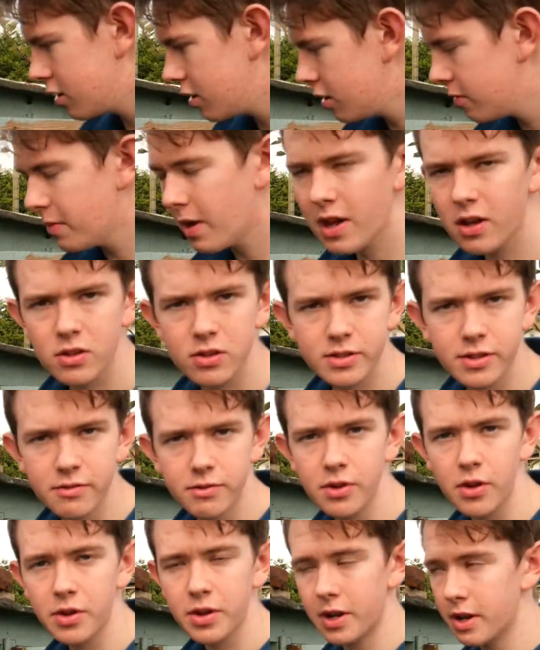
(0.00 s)
You may also
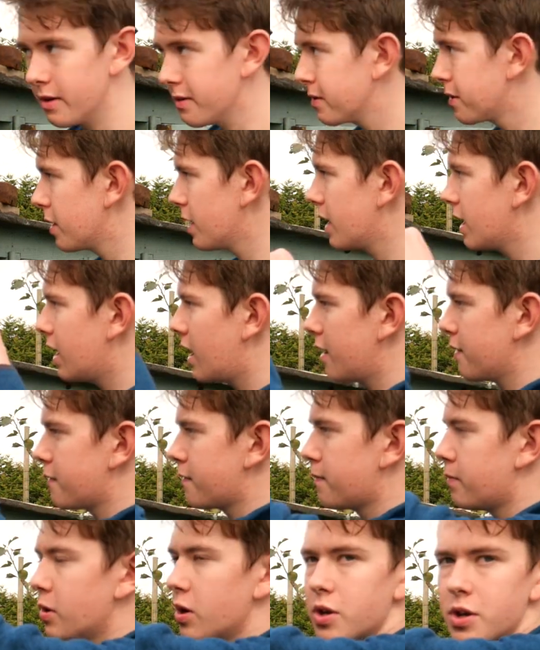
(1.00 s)
not know that
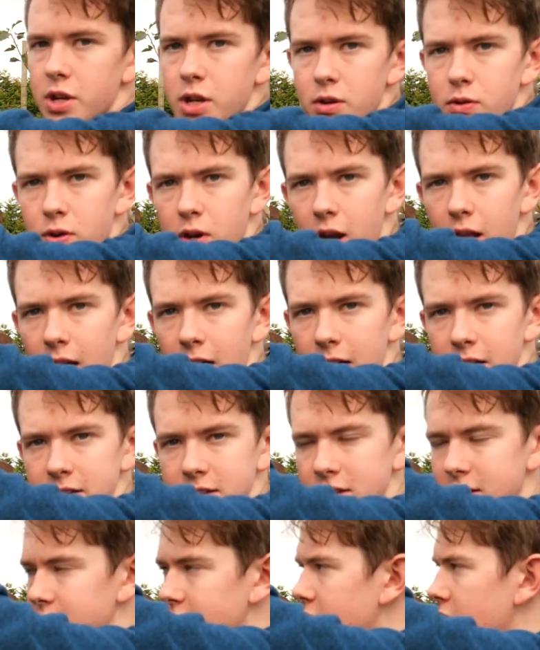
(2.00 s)
I've put new
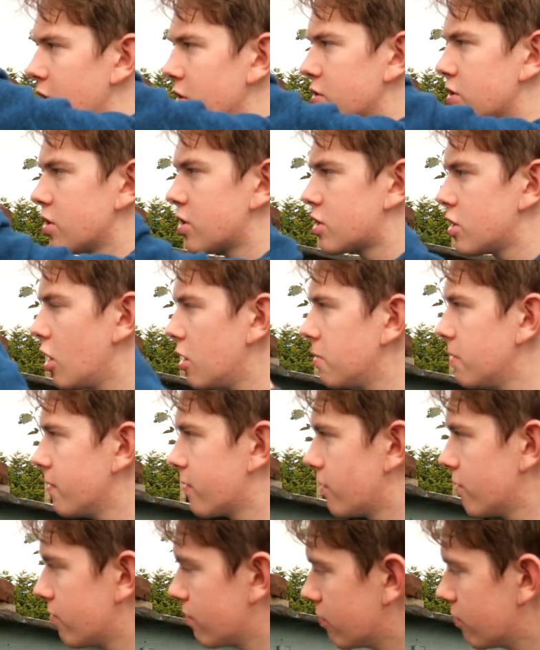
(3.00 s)
glass on the top of the